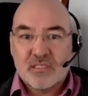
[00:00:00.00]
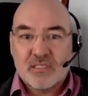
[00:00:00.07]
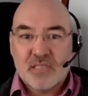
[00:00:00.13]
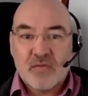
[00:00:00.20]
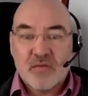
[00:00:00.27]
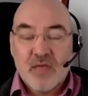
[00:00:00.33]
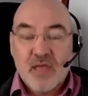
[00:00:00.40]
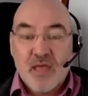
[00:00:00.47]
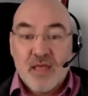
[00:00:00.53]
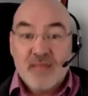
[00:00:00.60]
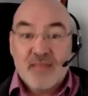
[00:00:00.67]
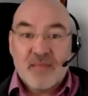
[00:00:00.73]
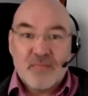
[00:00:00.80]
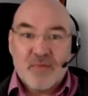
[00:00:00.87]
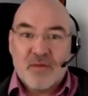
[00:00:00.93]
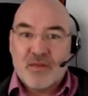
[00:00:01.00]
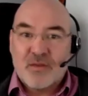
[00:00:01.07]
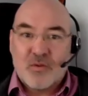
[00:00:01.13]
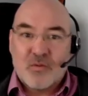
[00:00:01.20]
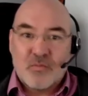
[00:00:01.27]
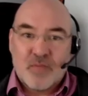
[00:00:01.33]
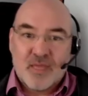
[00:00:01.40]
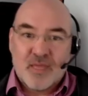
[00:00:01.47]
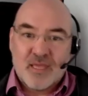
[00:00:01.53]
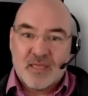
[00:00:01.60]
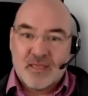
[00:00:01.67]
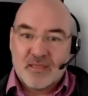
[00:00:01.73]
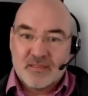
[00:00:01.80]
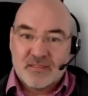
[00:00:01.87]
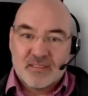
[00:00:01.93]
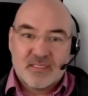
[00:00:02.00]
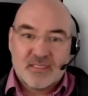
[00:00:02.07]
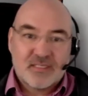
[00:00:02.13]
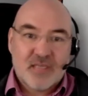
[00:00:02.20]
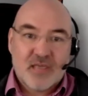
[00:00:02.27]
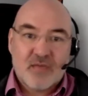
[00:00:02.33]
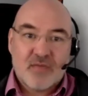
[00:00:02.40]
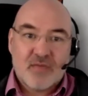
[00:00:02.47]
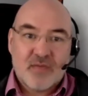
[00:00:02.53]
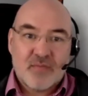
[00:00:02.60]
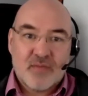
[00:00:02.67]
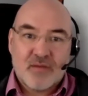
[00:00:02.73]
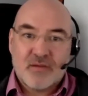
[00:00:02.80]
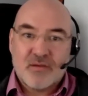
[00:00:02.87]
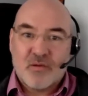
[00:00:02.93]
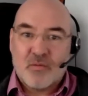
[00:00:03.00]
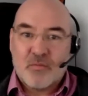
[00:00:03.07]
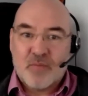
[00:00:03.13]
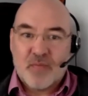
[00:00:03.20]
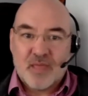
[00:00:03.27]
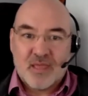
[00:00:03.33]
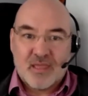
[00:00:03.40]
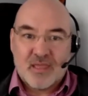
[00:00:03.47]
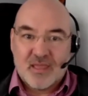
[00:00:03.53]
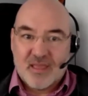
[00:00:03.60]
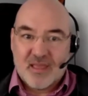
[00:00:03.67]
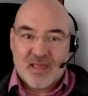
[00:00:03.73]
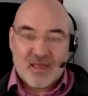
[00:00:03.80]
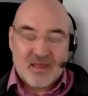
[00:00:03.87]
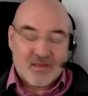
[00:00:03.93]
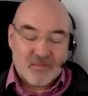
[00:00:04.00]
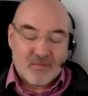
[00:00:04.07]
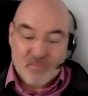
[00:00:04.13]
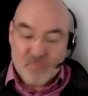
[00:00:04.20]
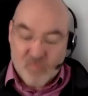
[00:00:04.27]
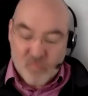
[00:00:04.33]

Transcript: So they might not be Cisco, they might not be a